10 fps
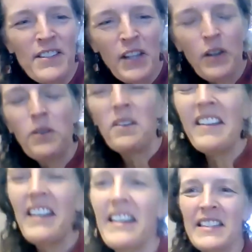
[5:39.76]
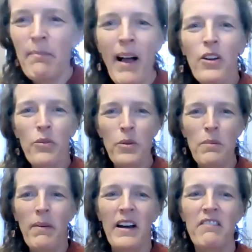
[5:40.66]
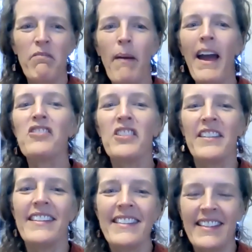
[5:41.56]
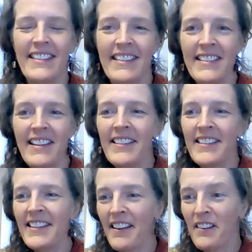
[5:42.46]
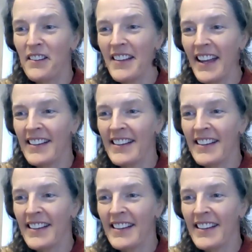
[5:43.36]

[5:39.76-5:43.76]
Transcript: years ago, a small group of passionate citizens got together